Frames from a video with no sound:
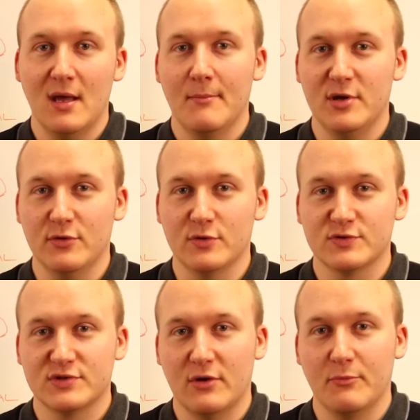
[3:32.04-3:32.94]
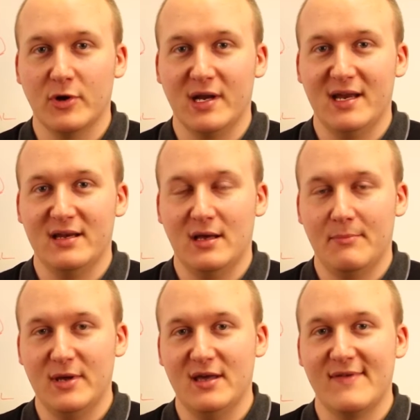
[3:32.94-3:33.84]
but you're also bringing in a
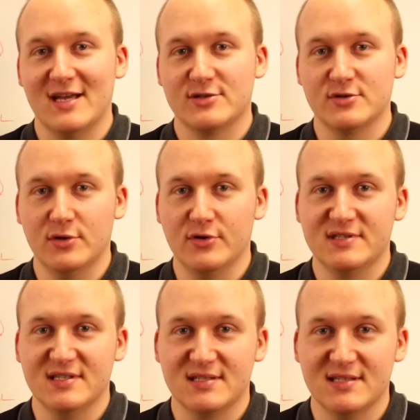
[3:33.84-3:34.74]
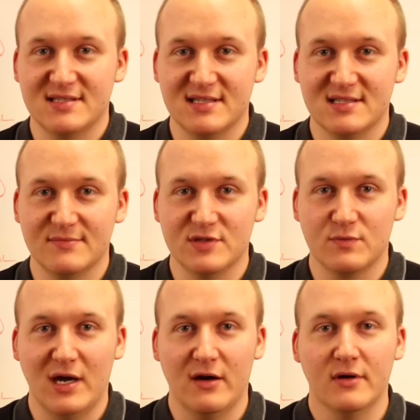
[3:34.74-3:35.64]
bit of extra noise into the system as
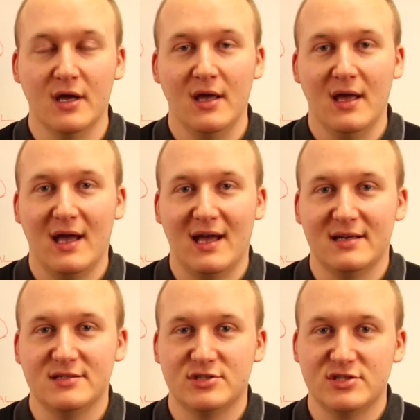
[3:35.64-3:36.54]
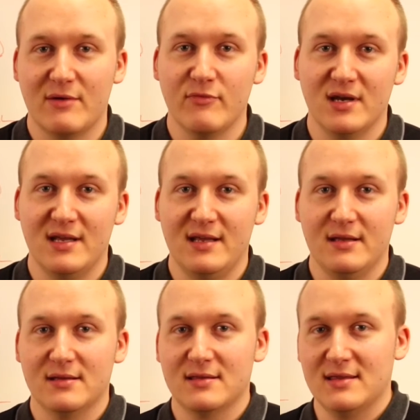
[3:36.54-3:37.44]
well. And generally,
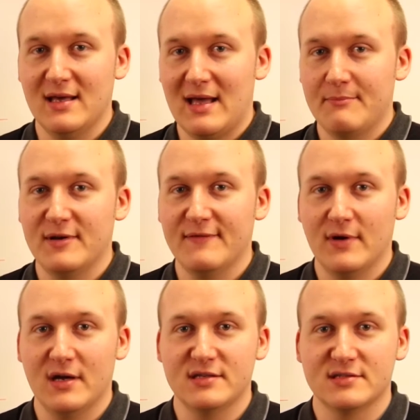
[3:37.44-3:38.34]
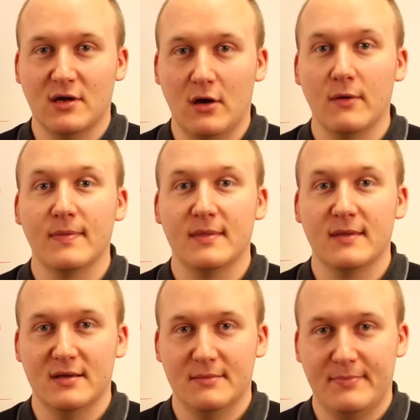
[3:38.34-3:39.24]
the amplifiers on
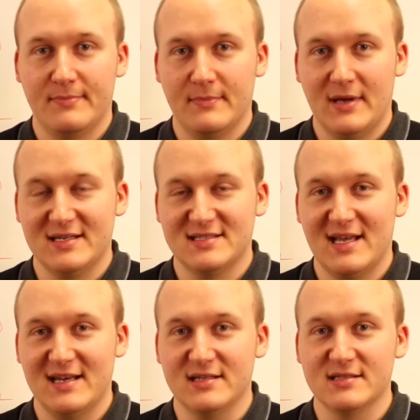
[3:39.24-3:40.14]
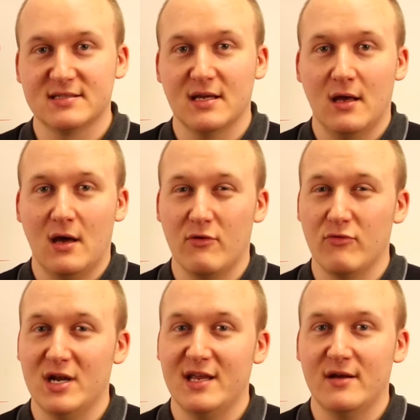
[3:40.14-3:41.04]
the antennas are
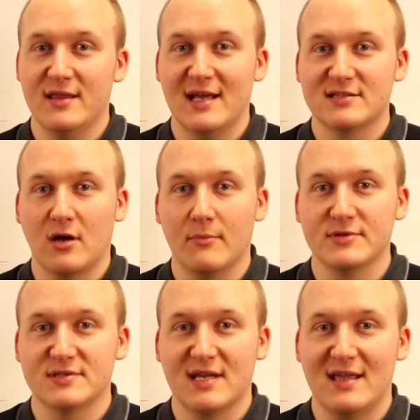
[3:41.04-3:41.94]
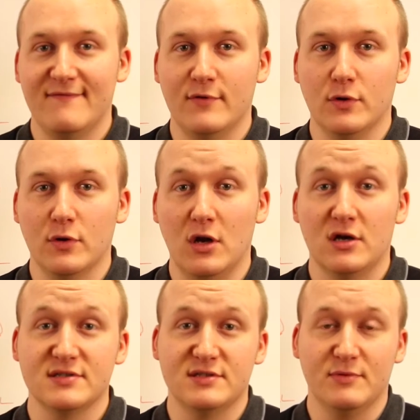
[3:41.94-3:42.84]
really only there to compensate for
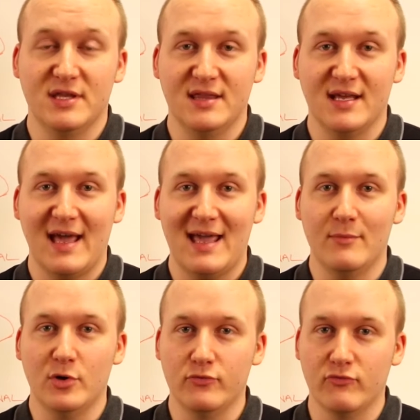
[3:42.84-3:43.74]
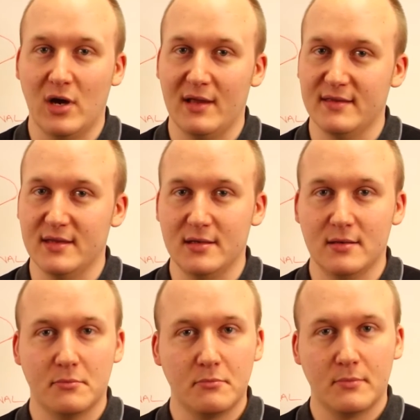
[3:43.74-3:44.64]
losses within the cable rather than
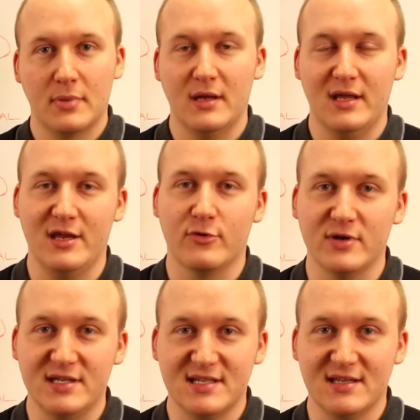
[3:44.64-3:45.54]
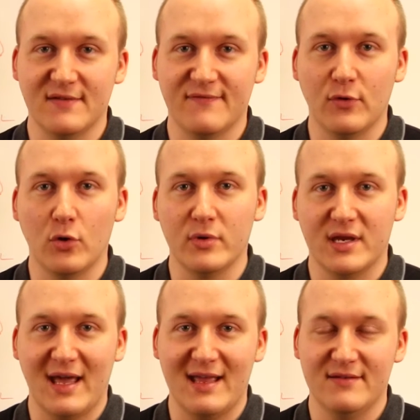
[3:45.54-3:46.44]
increasing the forward
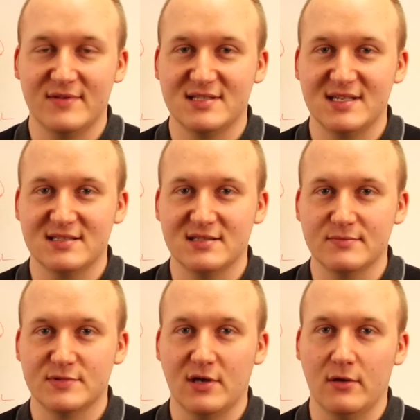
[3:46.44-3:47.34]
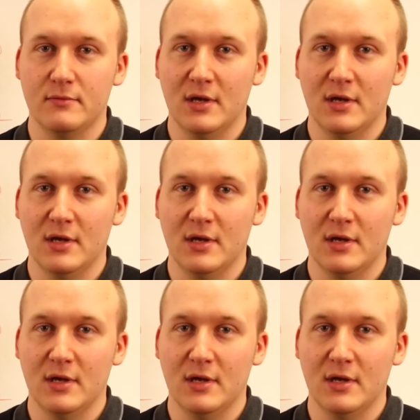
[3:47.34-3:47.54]
gain of the system. So